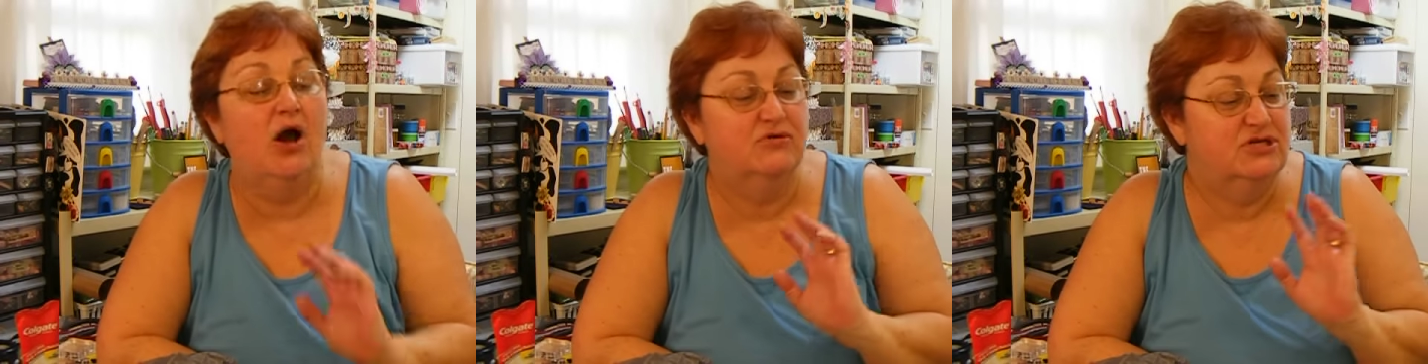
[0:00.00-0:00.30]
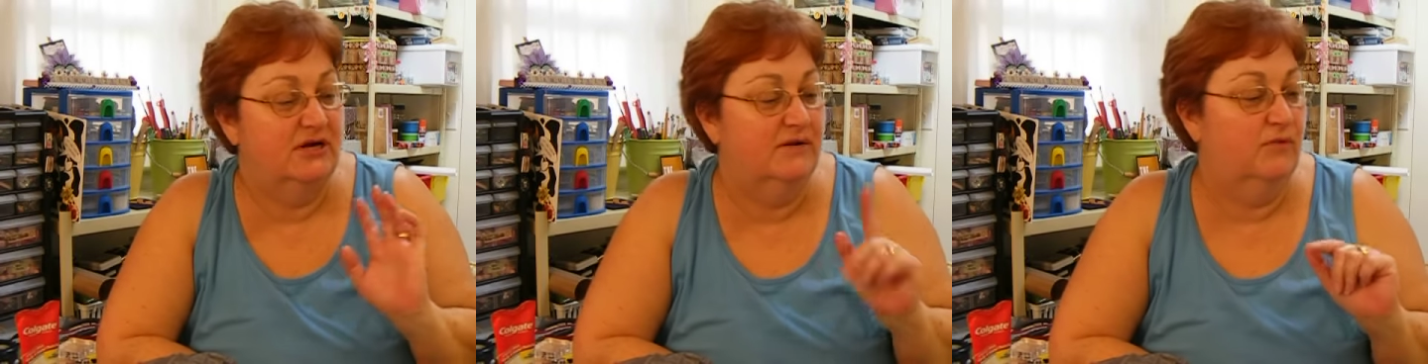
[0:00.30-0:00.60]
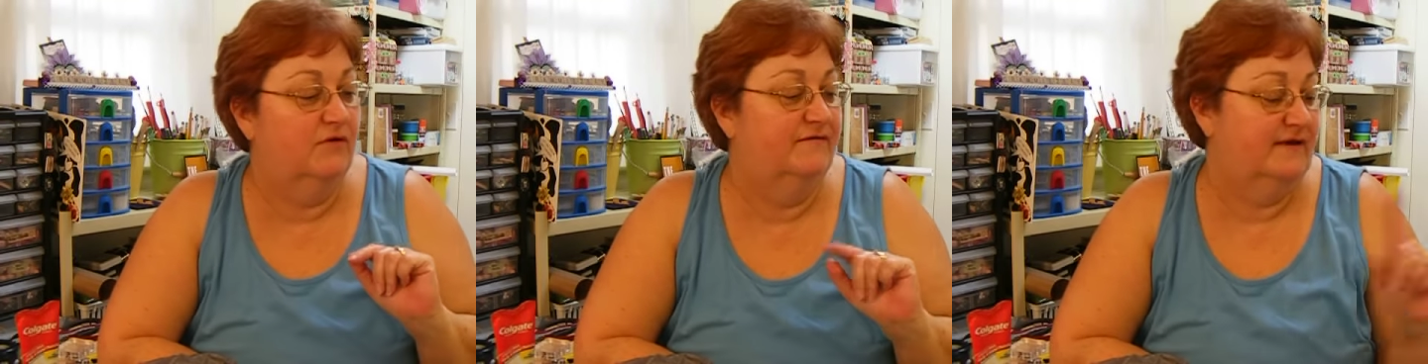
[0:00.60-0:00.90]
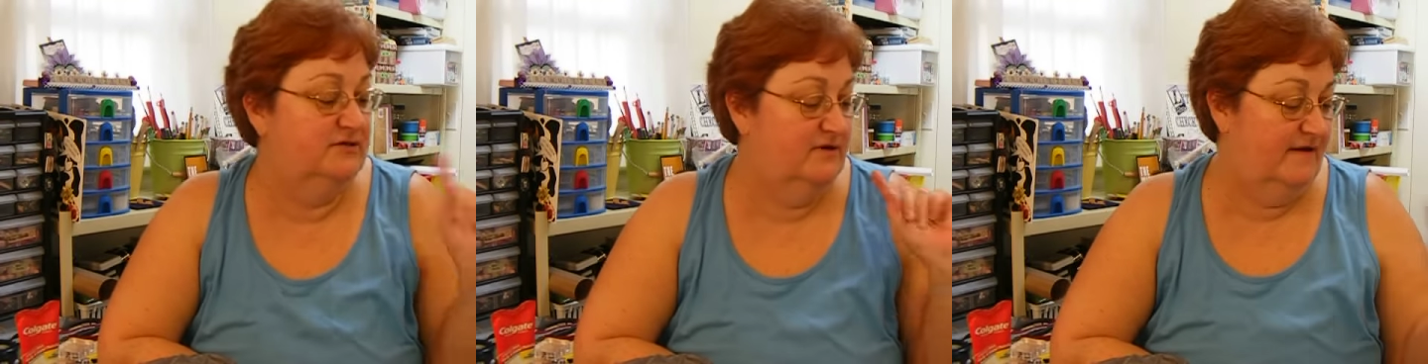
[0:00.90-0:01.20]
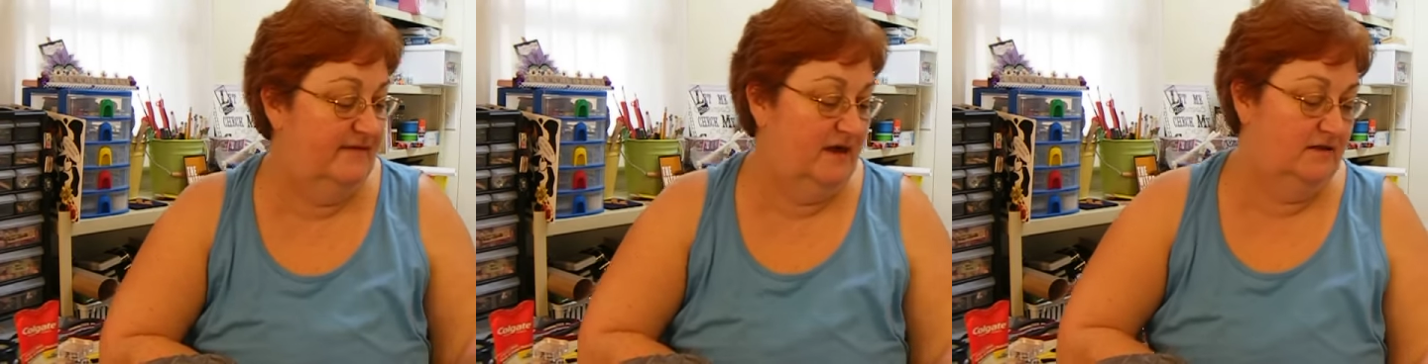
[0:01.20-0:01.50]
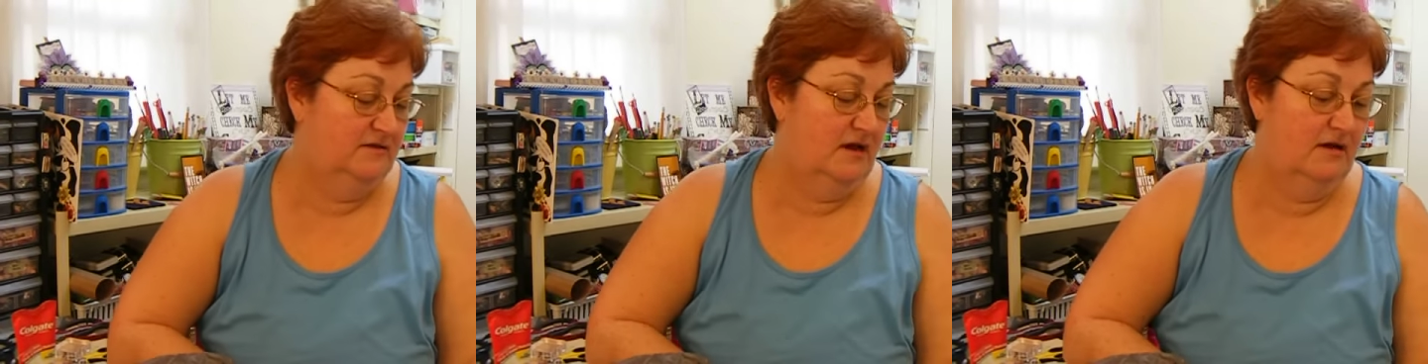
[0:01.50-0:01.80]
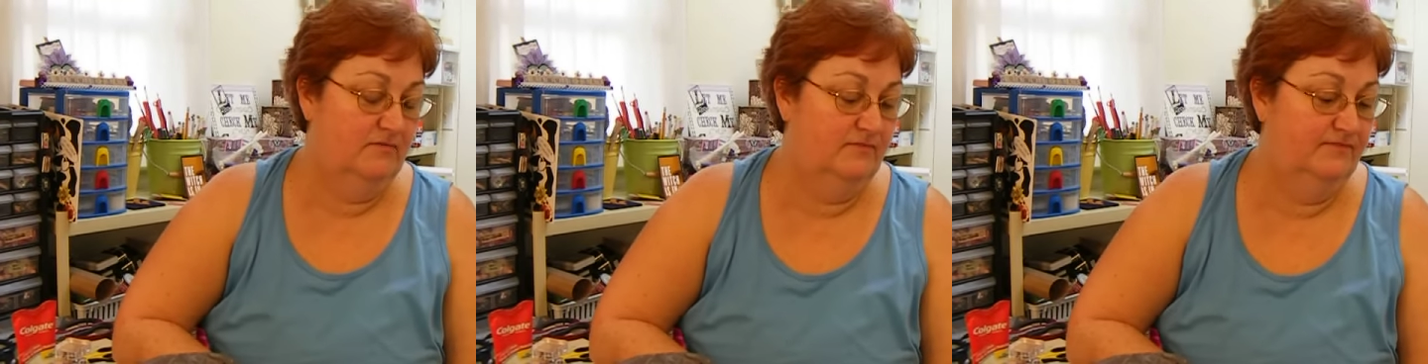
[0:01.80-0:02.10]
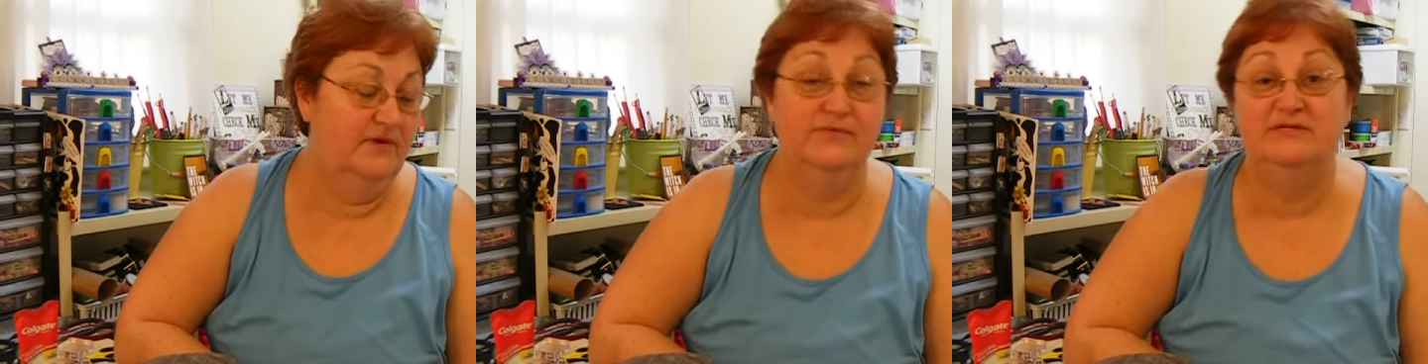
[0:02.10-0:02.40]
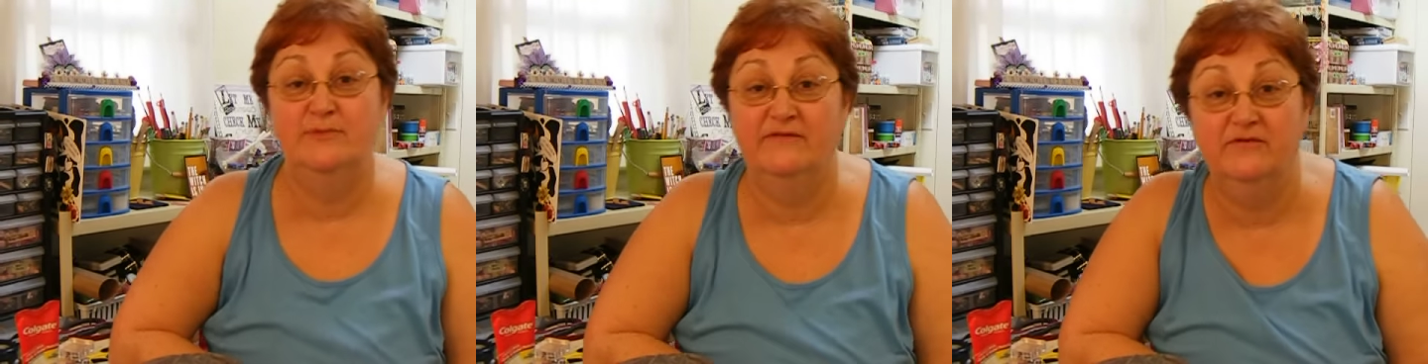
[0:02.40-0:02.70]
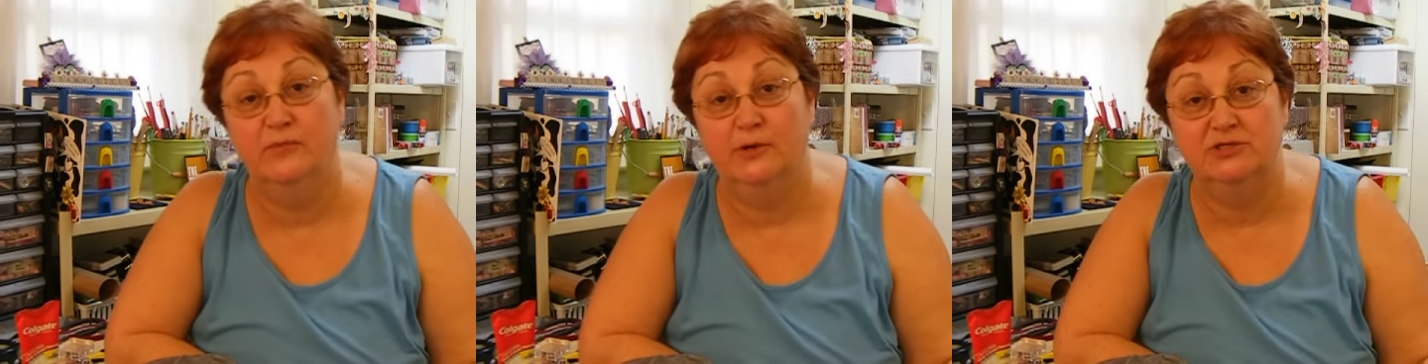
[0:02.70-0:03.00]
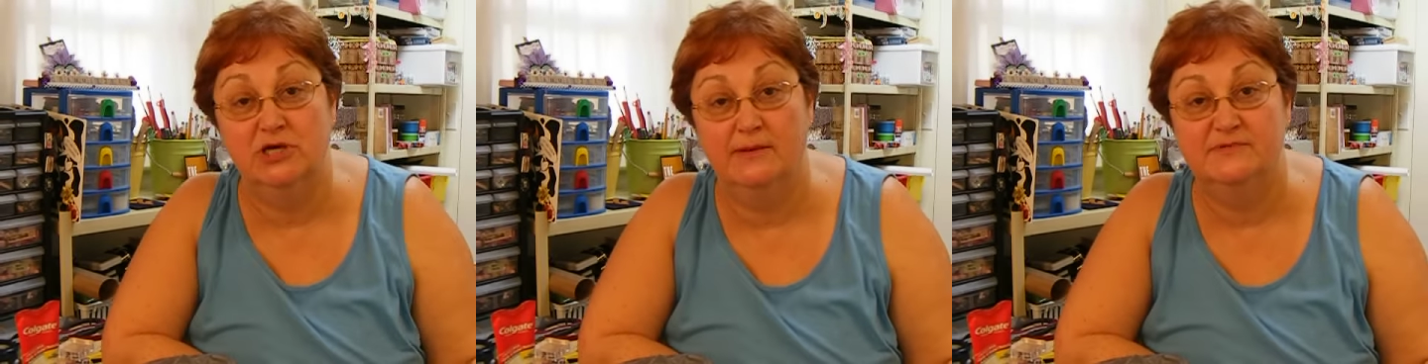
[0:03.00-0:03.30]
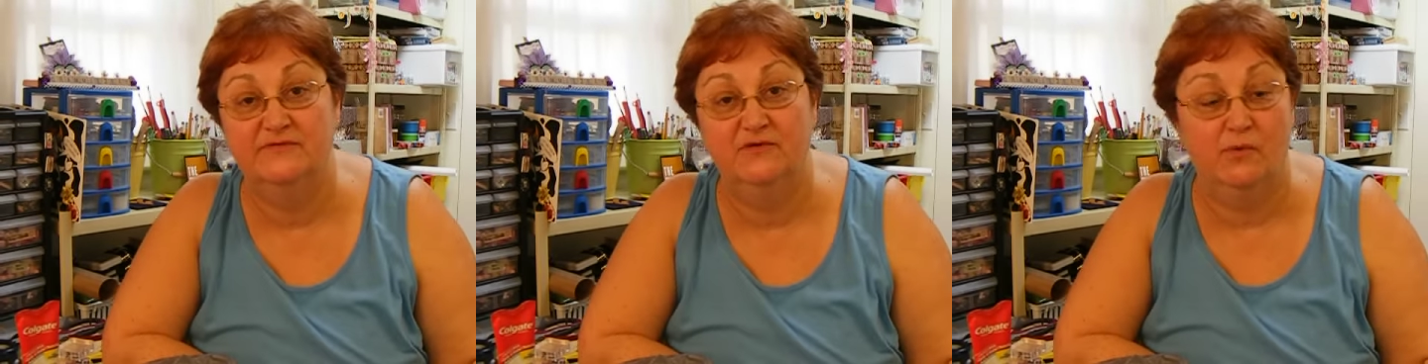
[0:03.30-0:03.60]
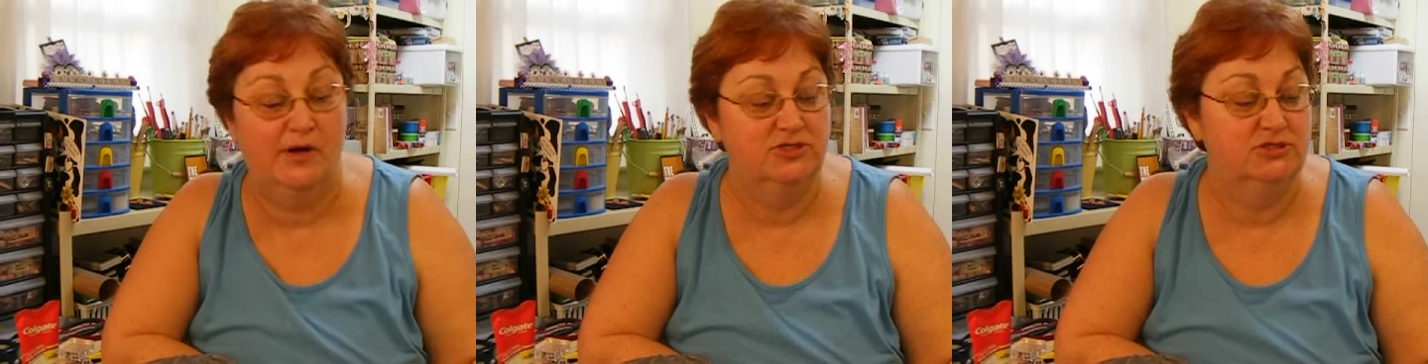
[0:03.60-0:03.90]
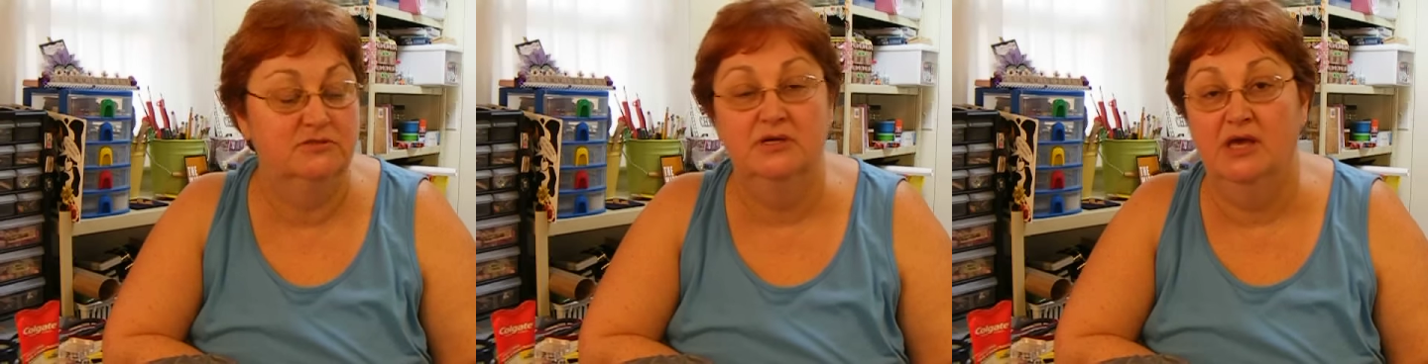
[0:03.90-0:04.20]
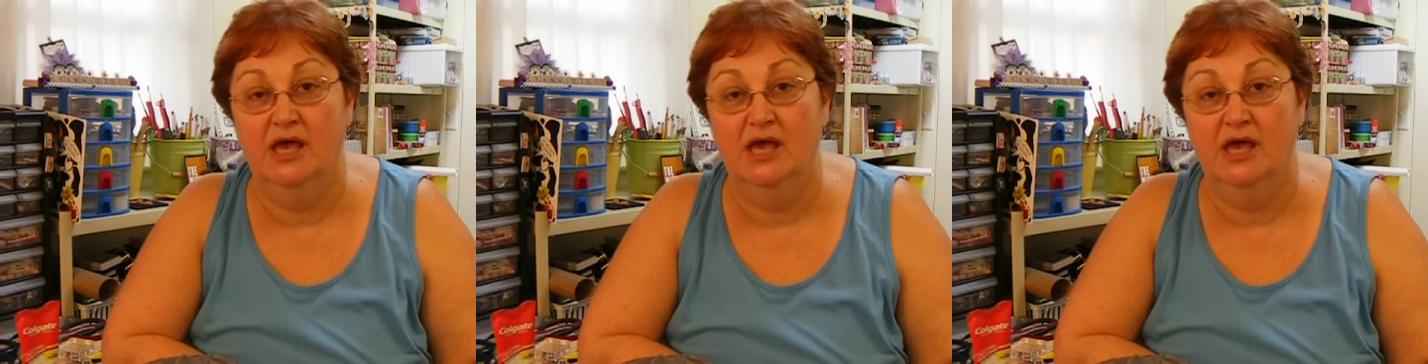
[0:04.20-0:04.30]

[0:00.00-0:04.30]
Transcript: Oh, Sherry Wolf, I do have that um, the recipe for the pork chops if you're watching,